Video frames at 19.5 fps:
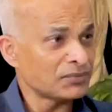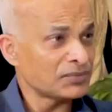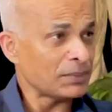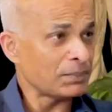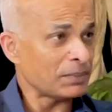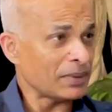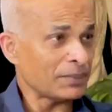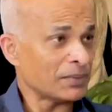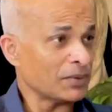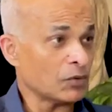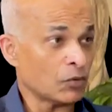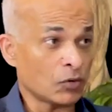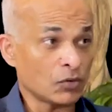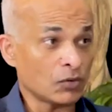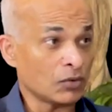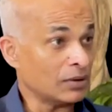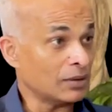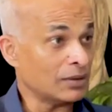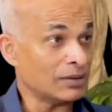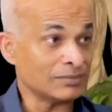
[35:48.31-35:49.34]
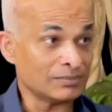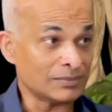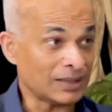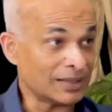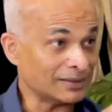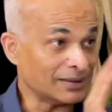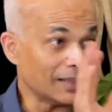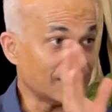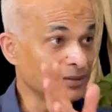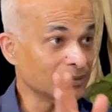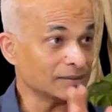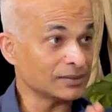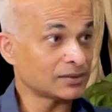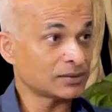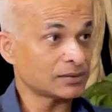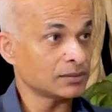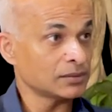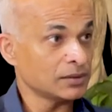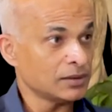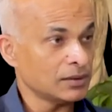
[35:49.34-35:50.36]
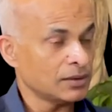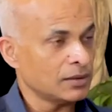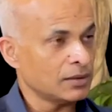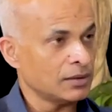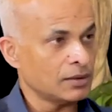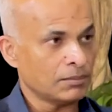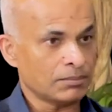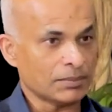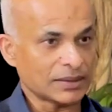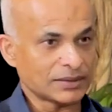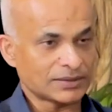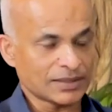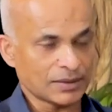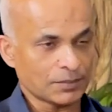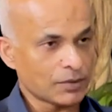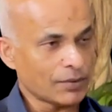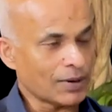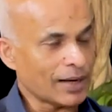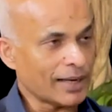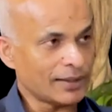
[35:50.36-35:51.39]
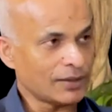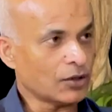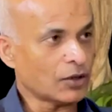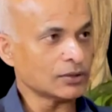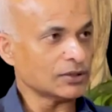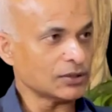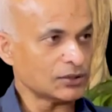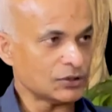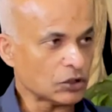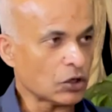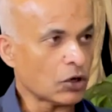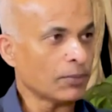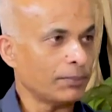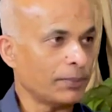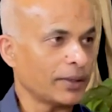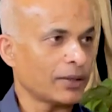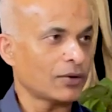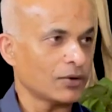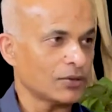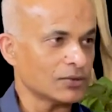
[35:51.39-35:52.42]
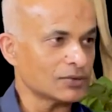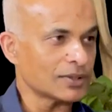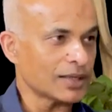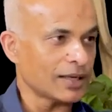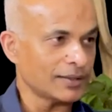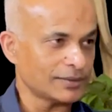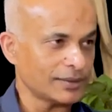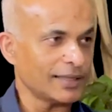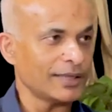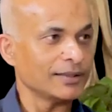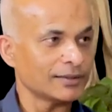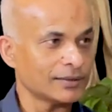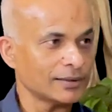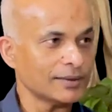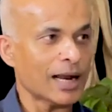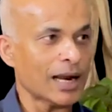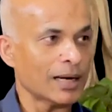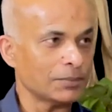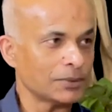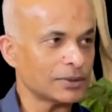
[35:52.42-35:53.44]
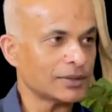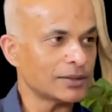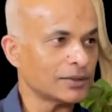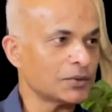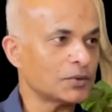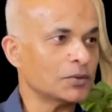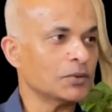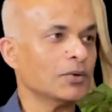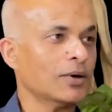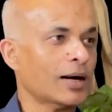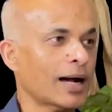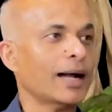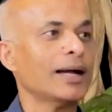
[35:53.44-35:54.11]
50 people, all adults. But somehow I got the job because I think Ingrid Albuquerque, who